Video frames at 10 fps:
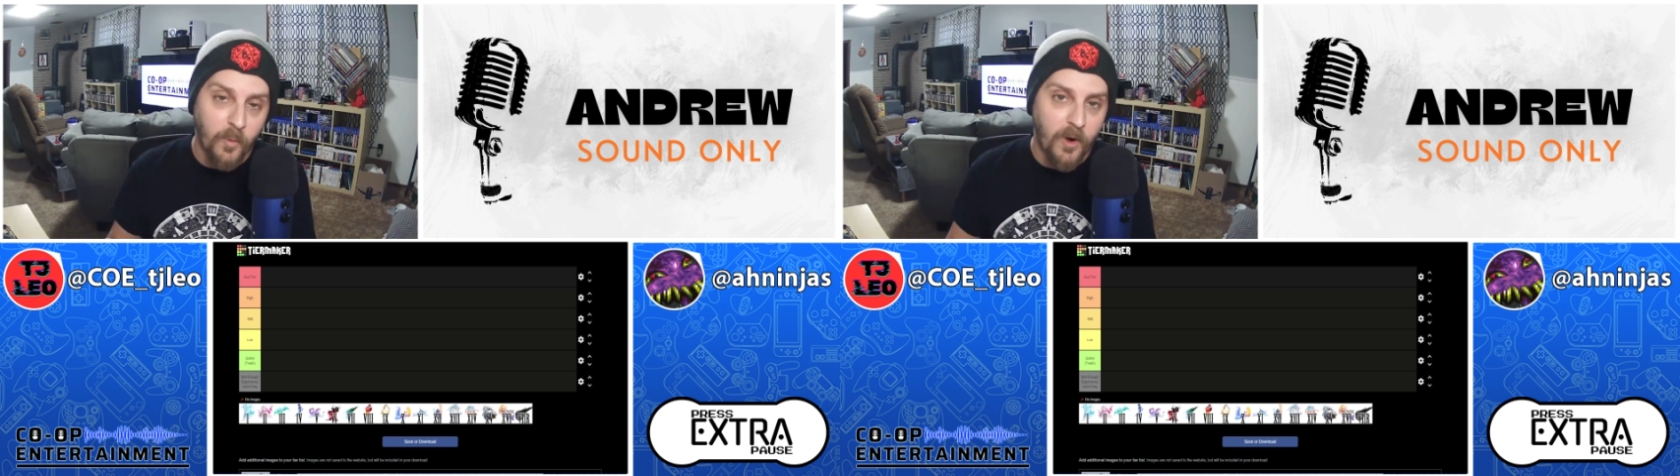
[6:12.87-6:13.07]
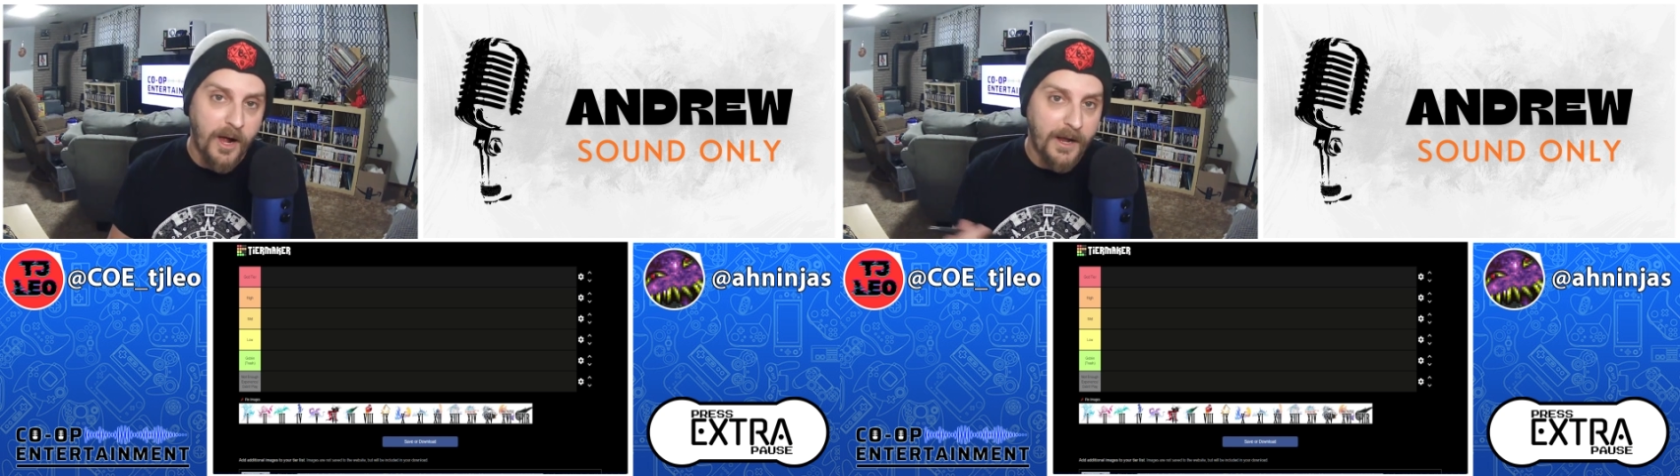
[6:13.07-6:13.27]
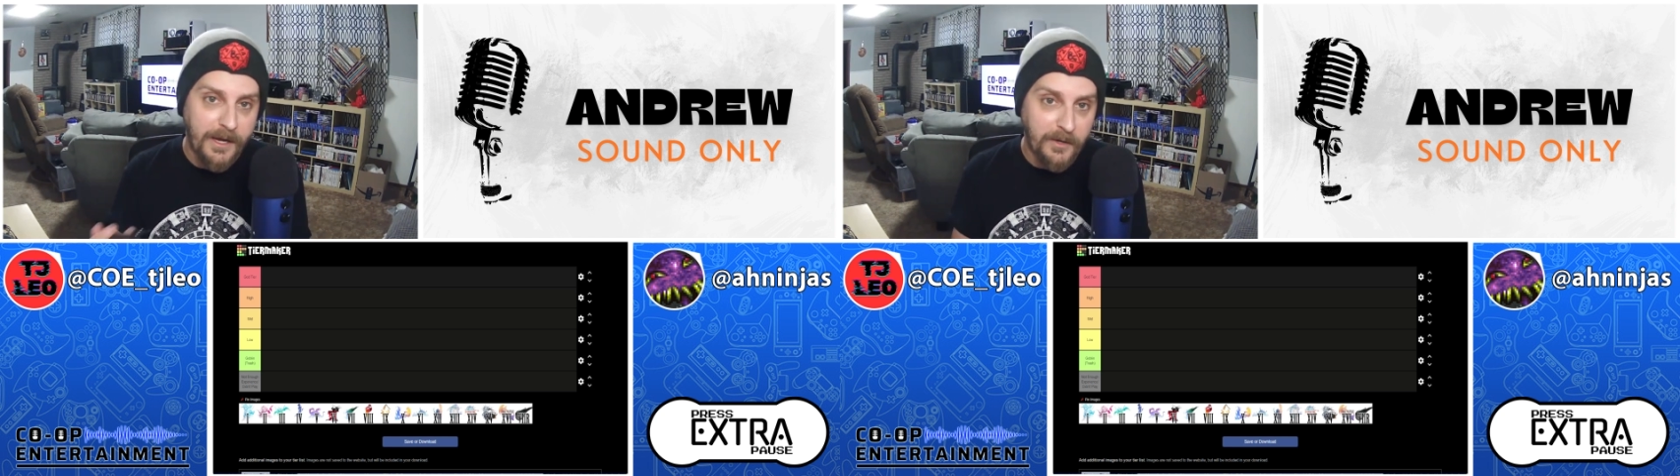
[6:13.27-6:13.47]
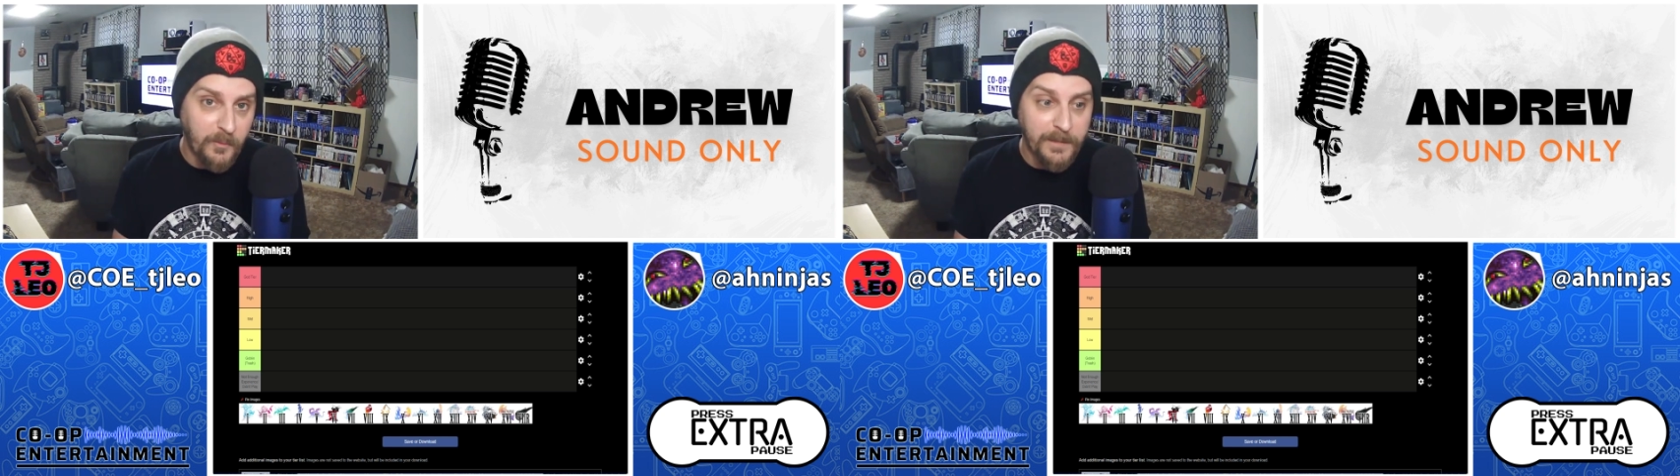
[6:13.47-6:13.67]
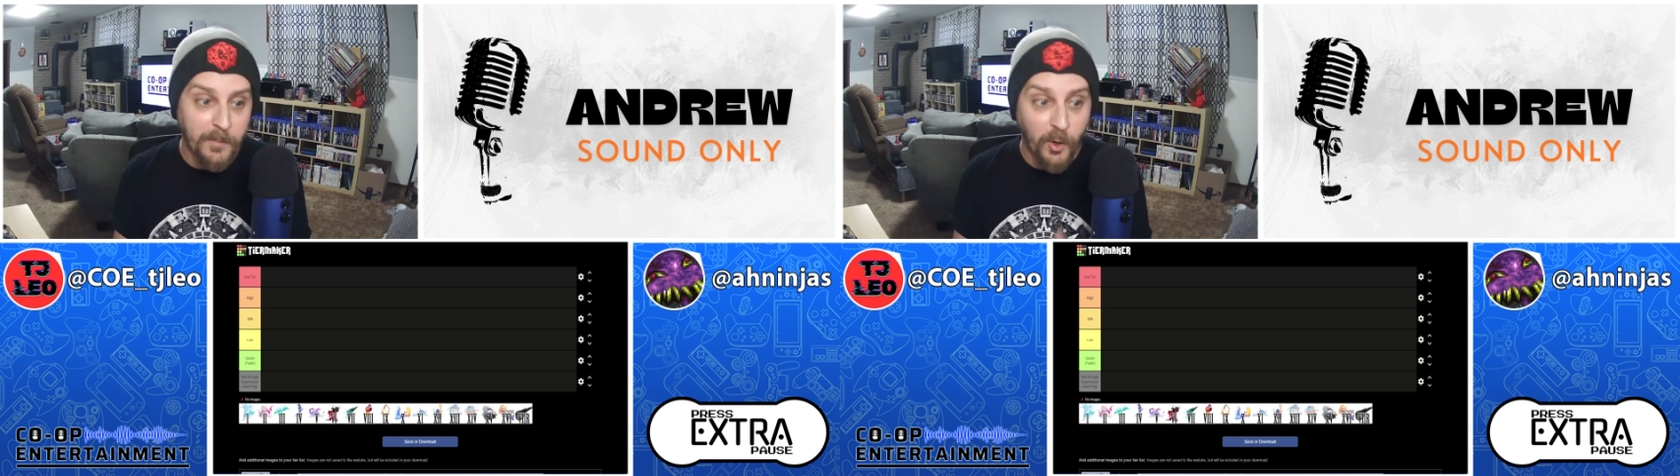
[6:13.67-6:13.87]
why
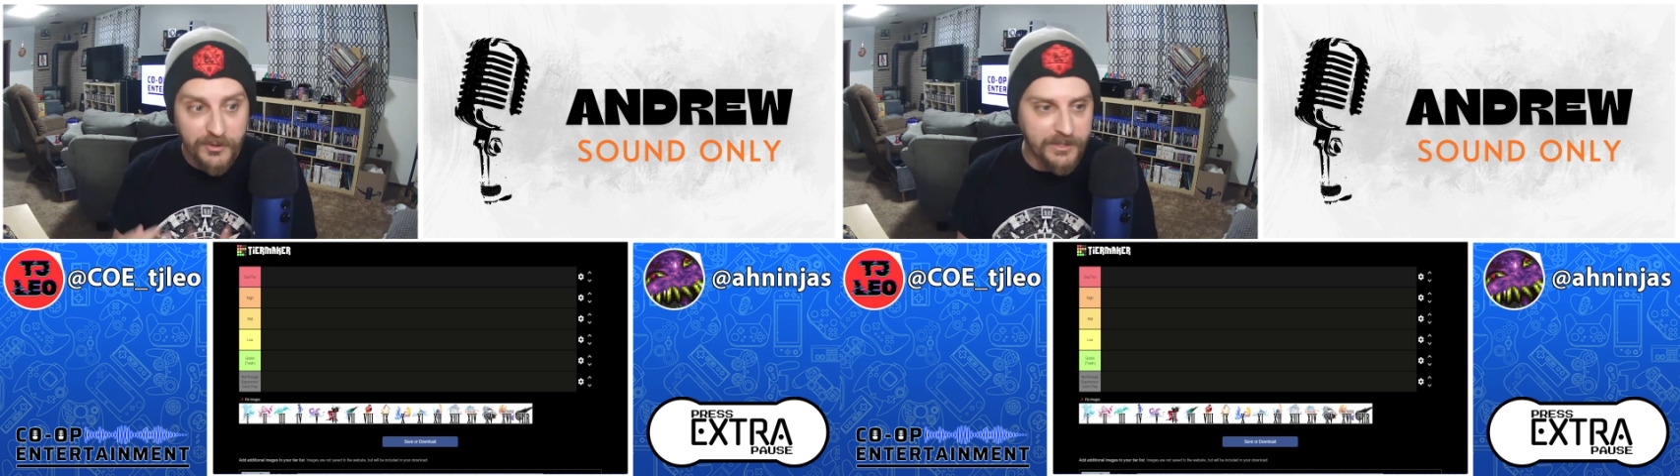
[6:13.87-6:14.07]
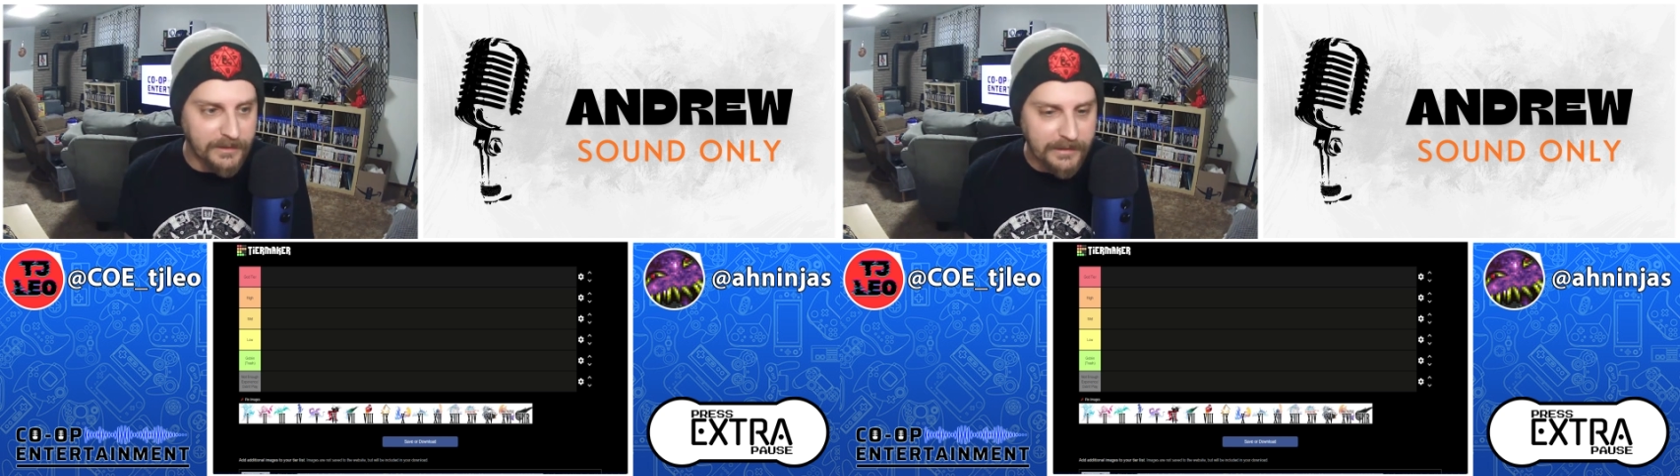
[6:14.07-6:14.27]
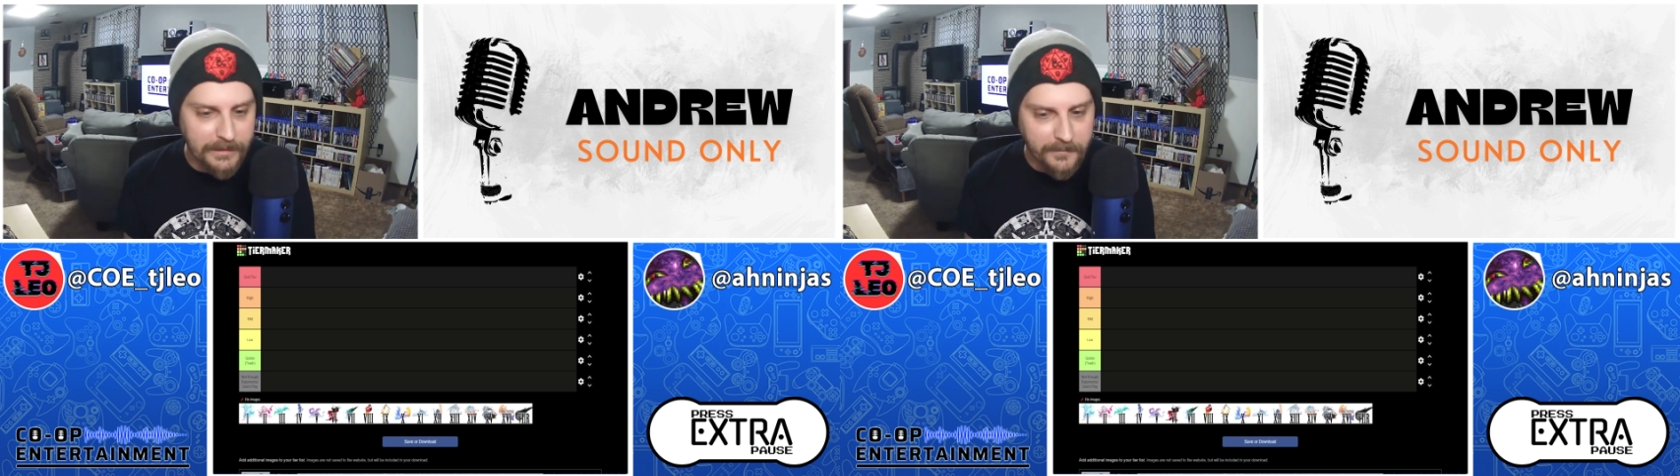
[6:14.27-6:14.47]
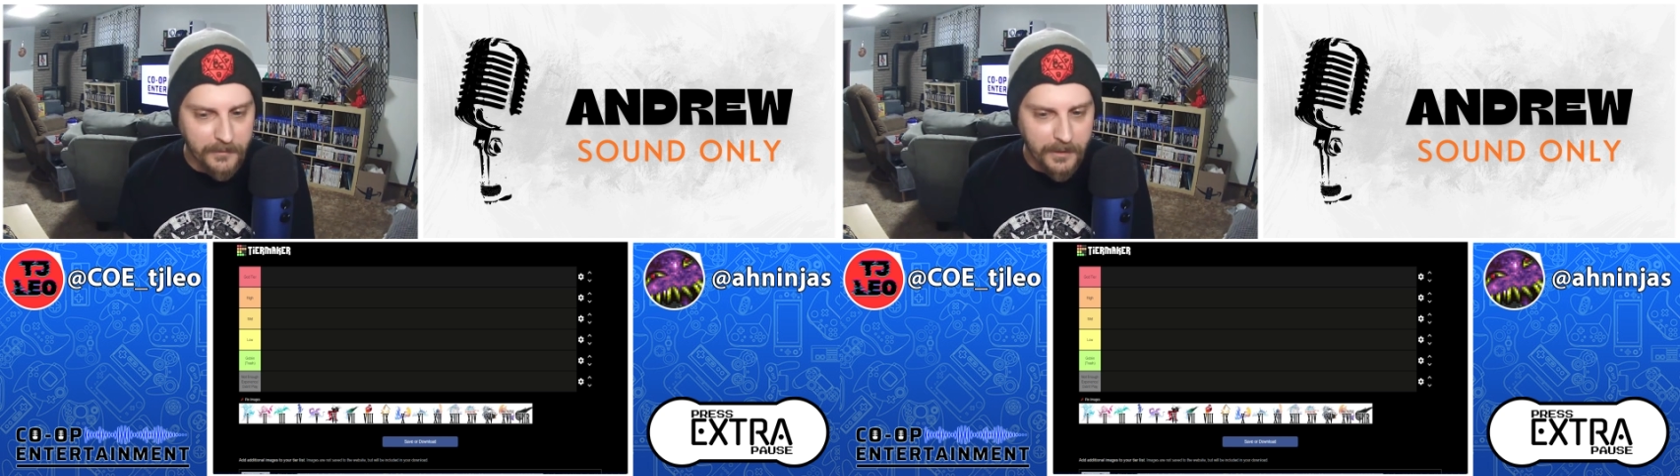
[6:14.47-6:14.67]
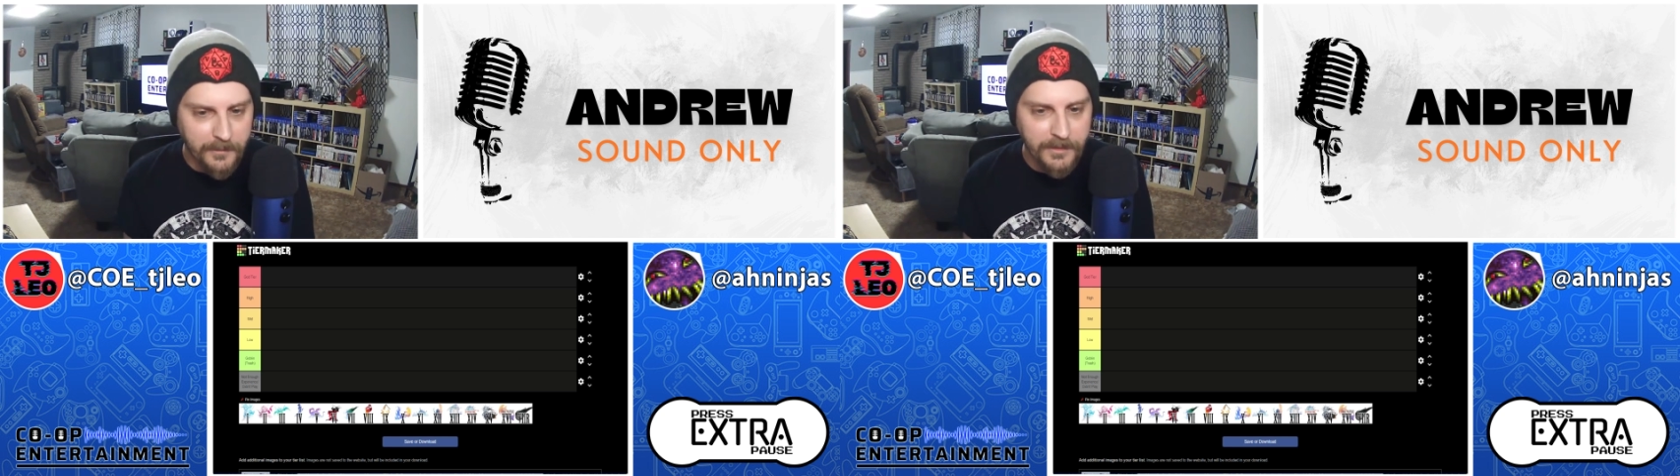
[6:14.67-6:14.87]
we personally love
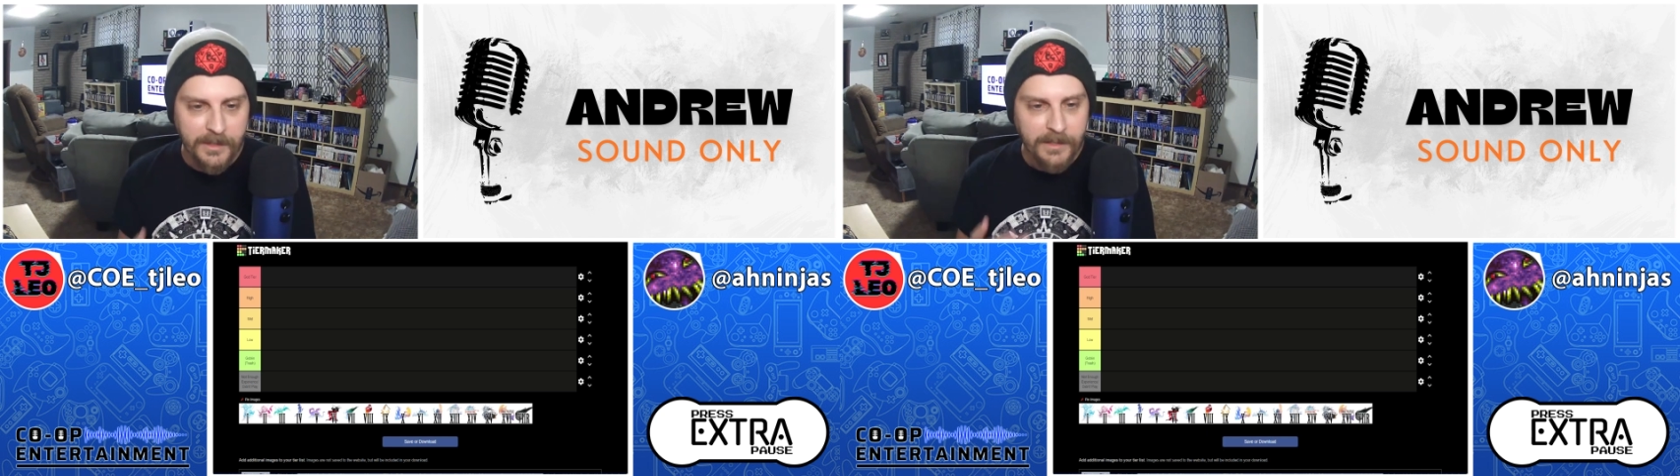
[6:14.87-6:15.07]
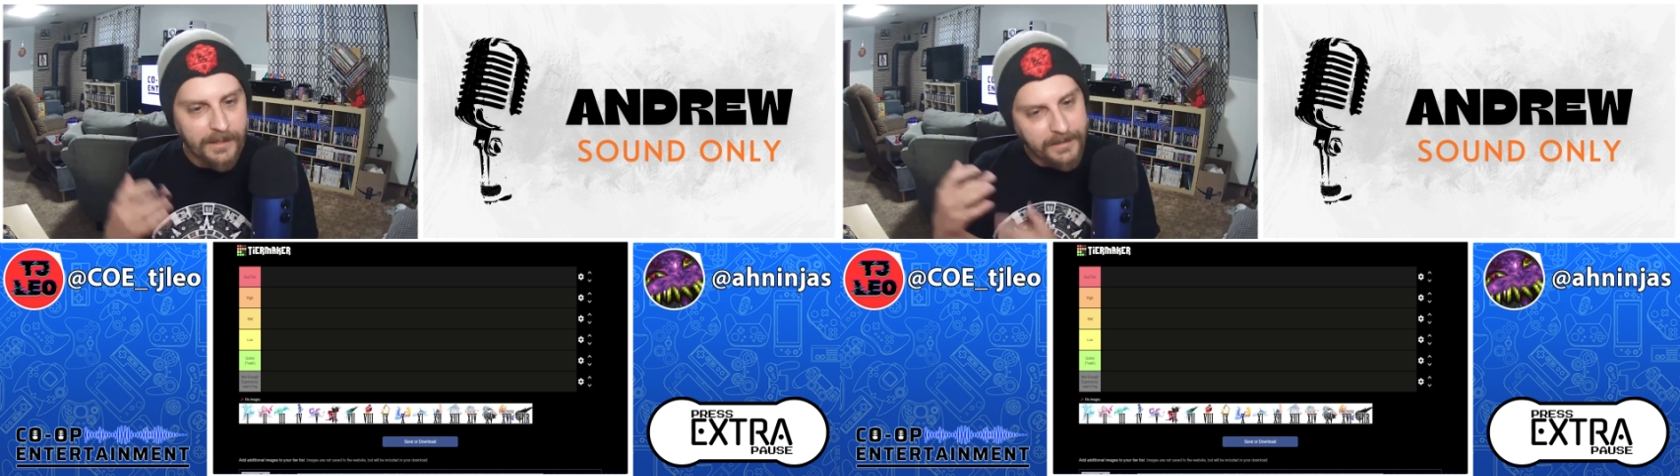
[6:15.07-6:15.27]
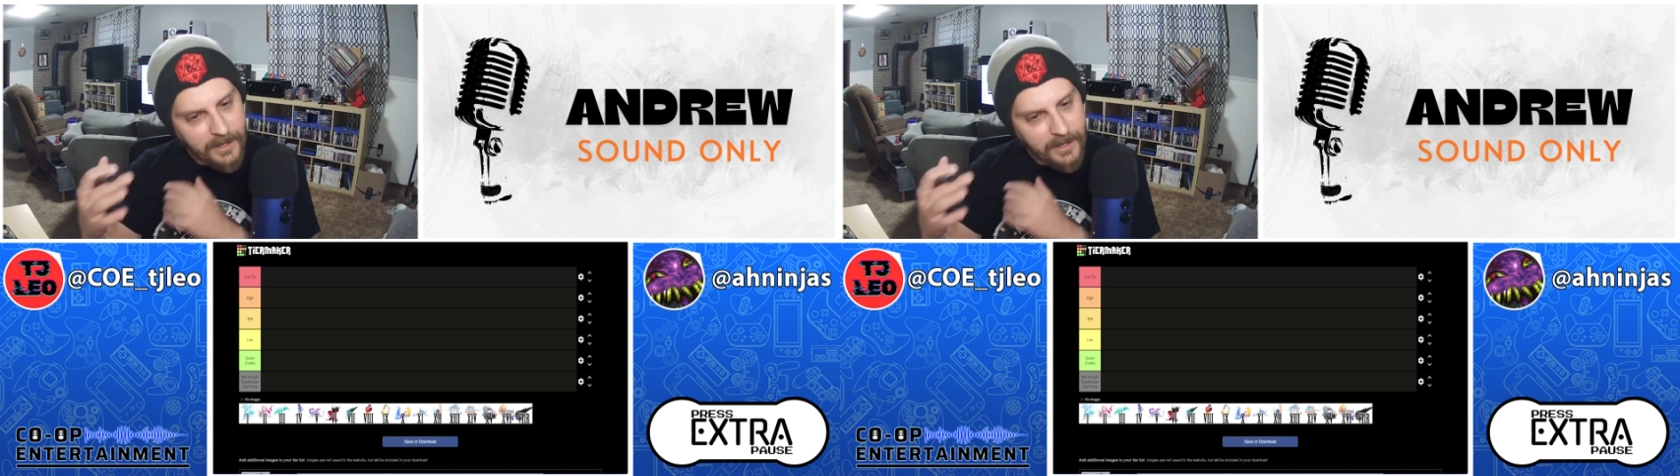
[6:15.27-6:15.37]
them, and